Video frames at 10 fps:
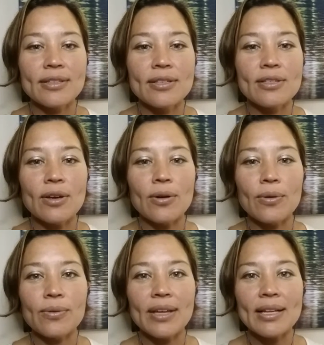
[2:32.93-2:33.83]

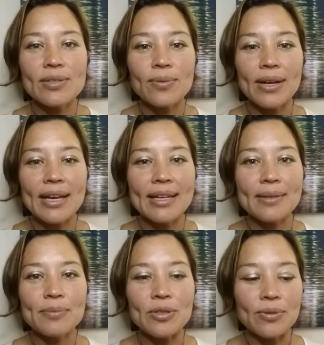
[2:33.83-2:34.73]
So that's what I end
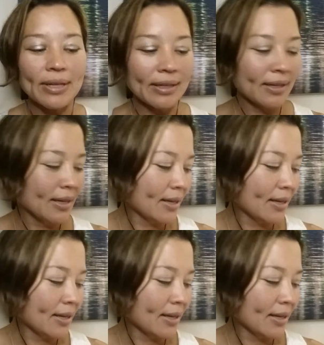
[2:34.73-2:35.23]
up doing.